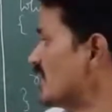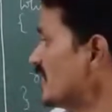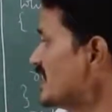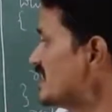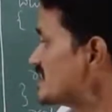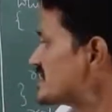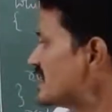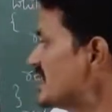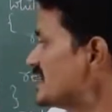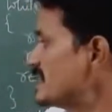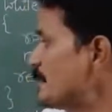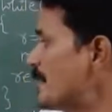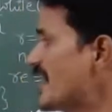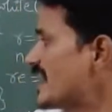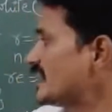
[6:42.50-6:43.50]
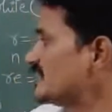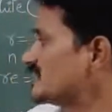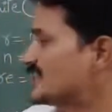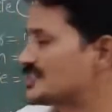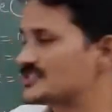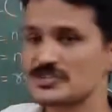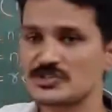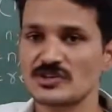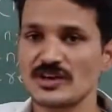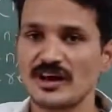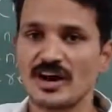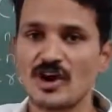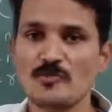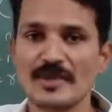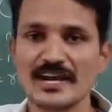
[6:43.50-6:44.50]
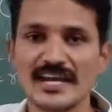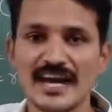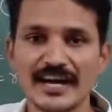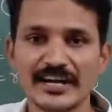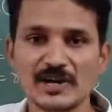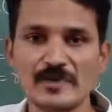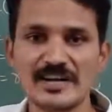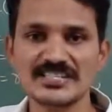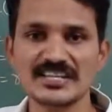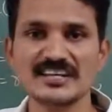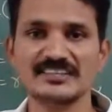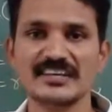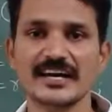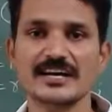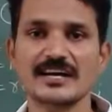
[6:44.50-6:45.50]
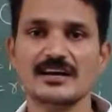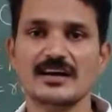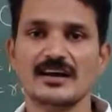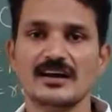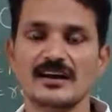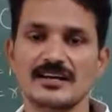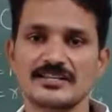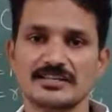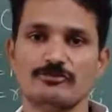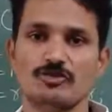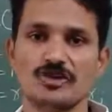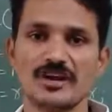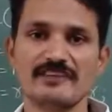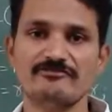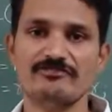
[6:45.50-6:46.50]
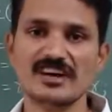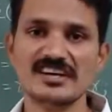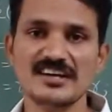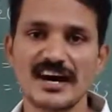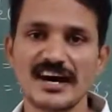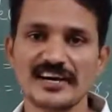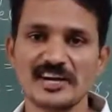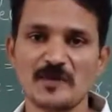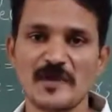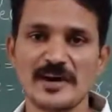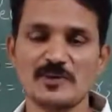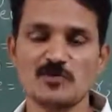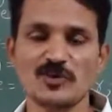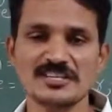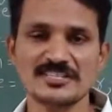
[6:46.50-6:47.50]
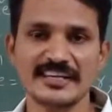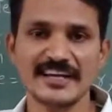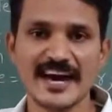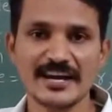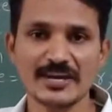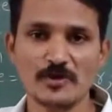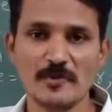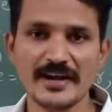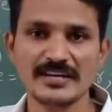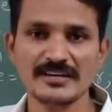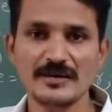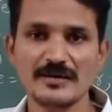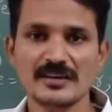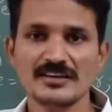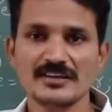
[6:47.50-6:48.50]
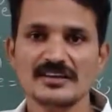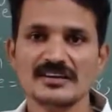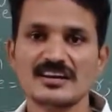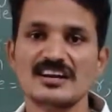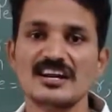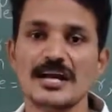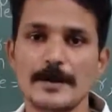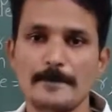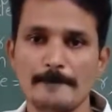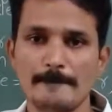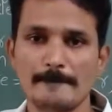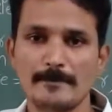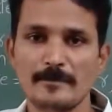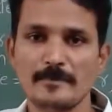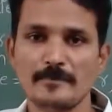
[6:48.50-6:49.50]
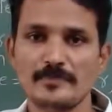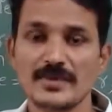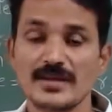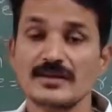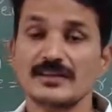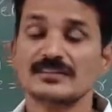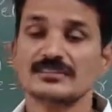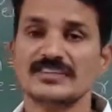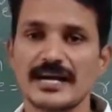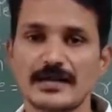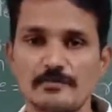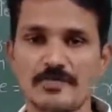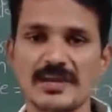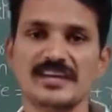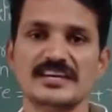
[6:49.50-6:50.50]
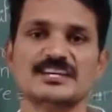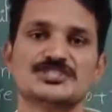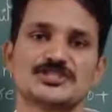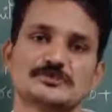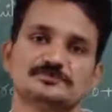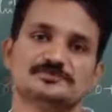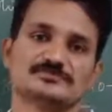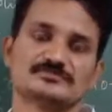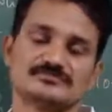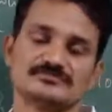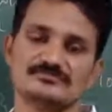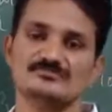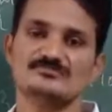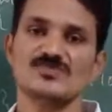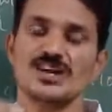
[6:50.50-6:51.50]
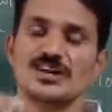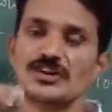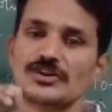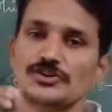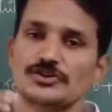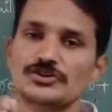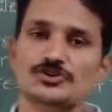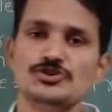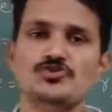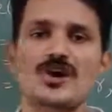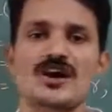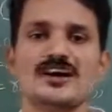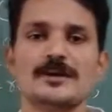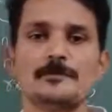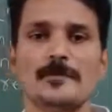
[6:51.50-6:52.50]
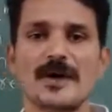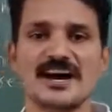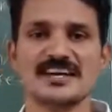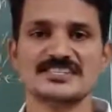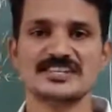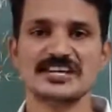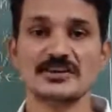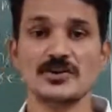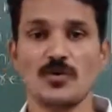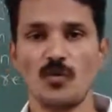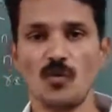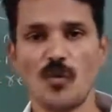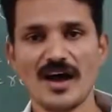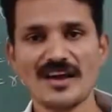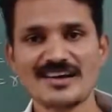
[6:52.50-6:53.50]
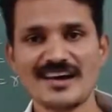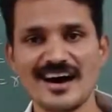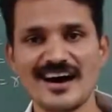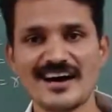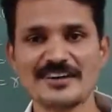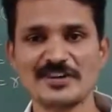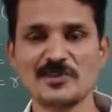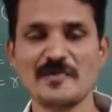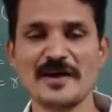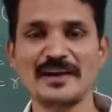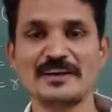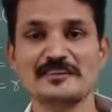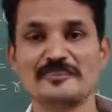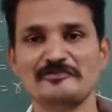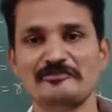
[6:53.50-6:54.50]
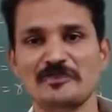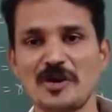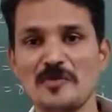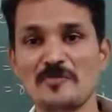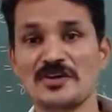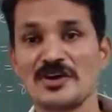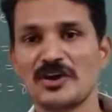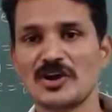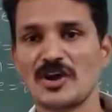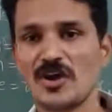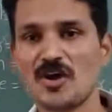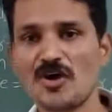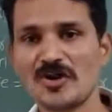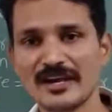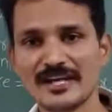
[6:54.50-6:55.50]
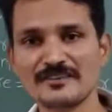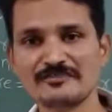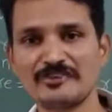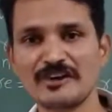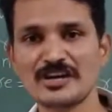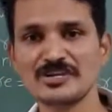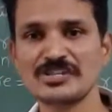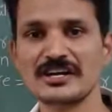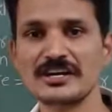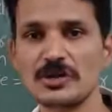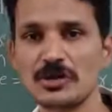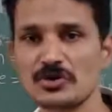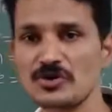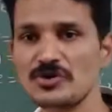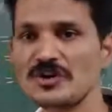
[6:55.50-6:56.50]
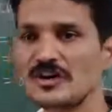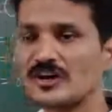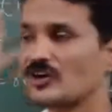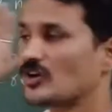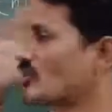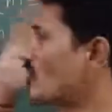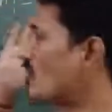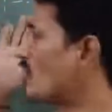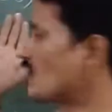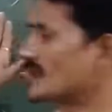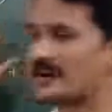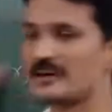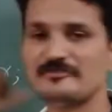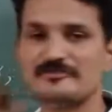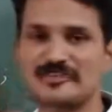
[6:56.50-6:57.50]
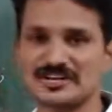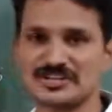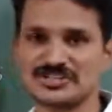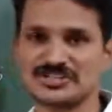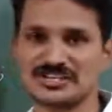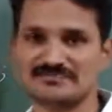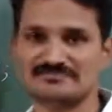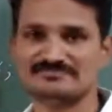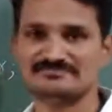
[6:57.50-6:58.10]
Inside the parenthesis, how many arguments are there? It's only one argument. What is that argument? Num. That means you are passing one argument from calling function to called function.